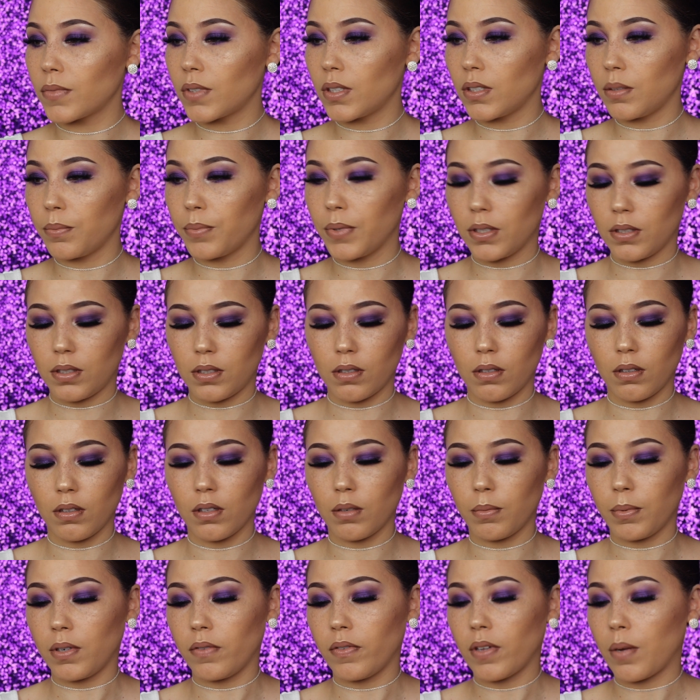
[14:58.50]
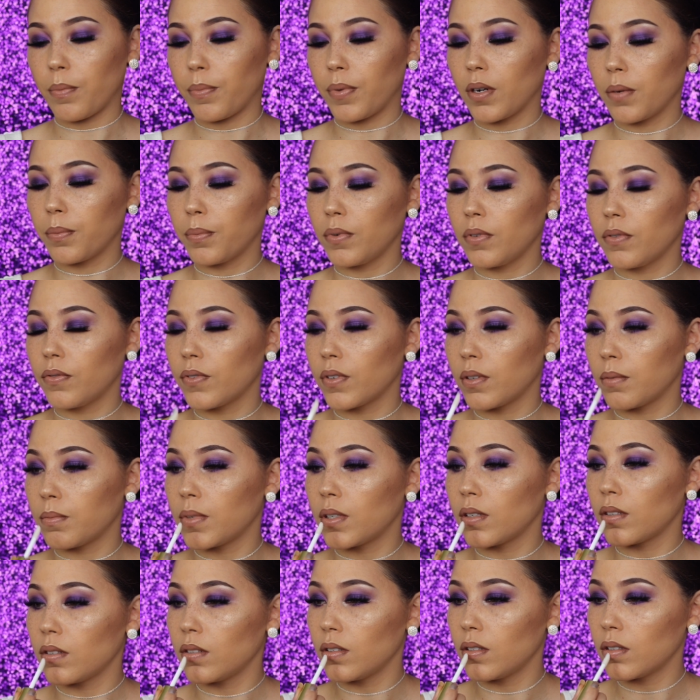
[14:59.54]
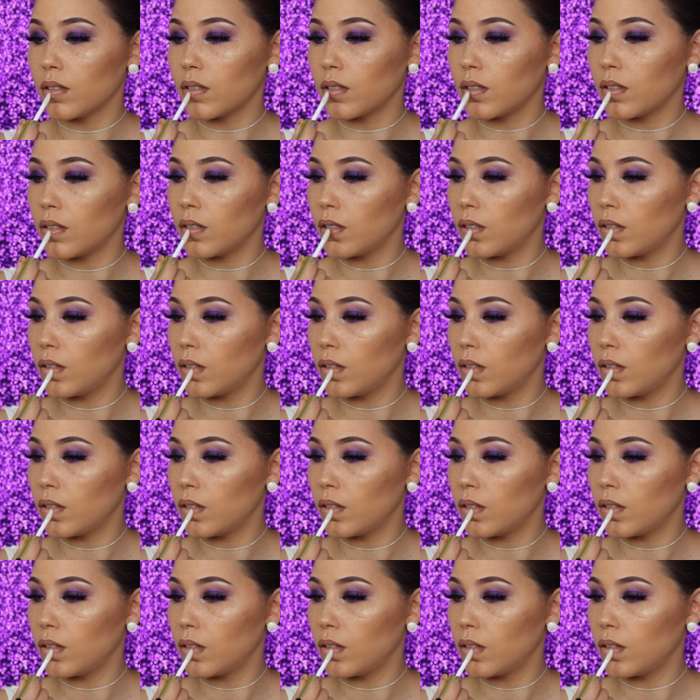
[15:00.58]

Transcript: because it brings still a little bit of that purple from my look